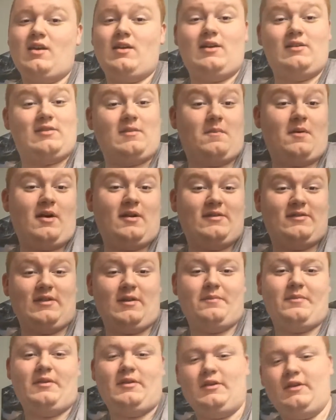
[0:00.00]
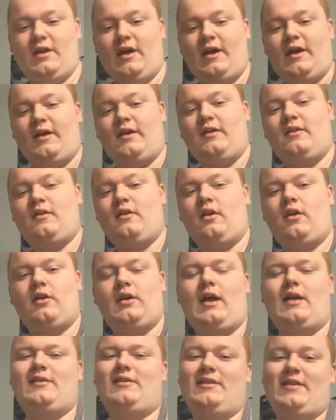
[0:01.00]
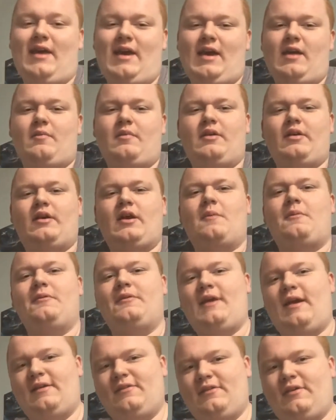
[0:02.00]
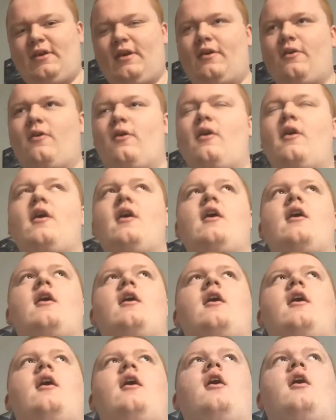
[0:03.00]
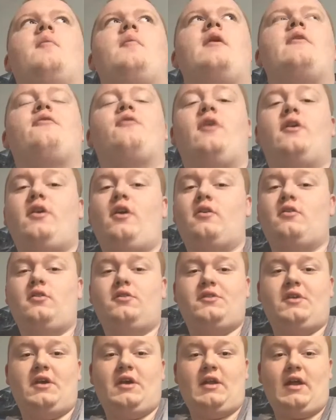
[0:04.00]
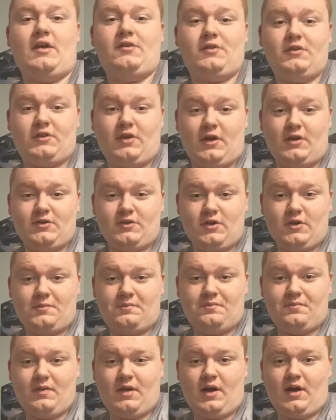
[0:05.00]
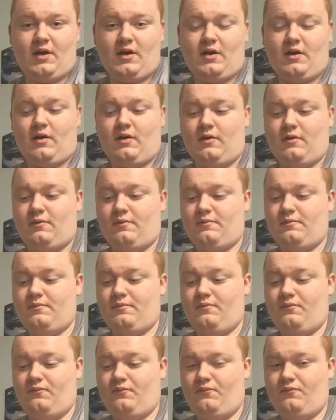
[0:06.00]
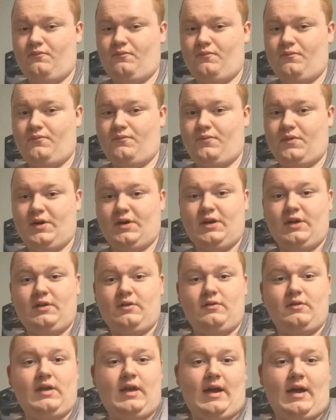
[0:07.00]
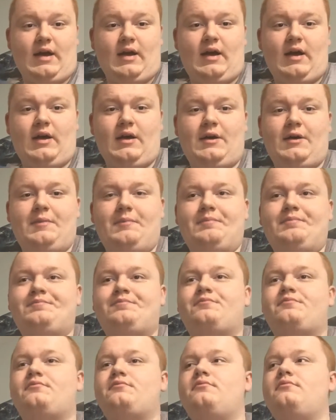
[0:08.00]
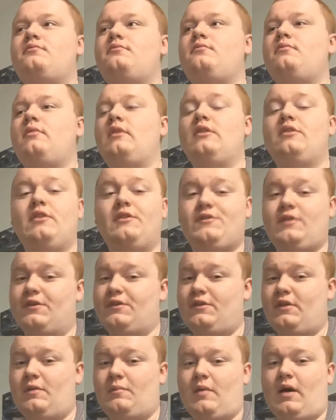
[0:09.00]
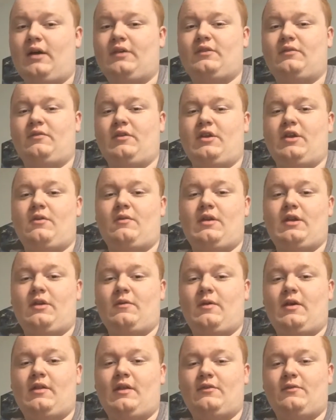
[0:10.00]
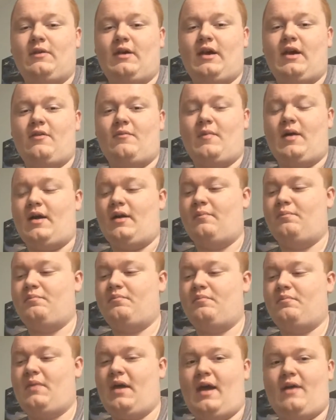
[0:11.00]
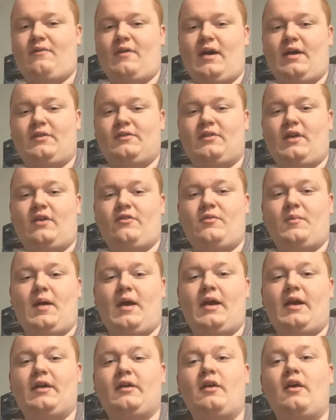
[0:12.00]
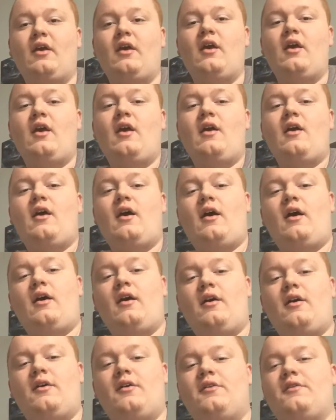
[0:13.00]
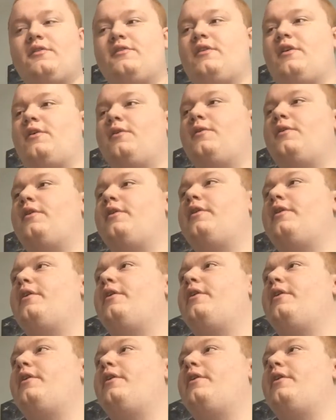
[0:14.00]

because I bought something today, or not today, but a couple days ago. Uh, my front yard looks like an Isaac Tundra, uh, fucking, yeah, um, this is an unboxing video anyway, that's why I have my half-assed knife in my hand. Uh, so,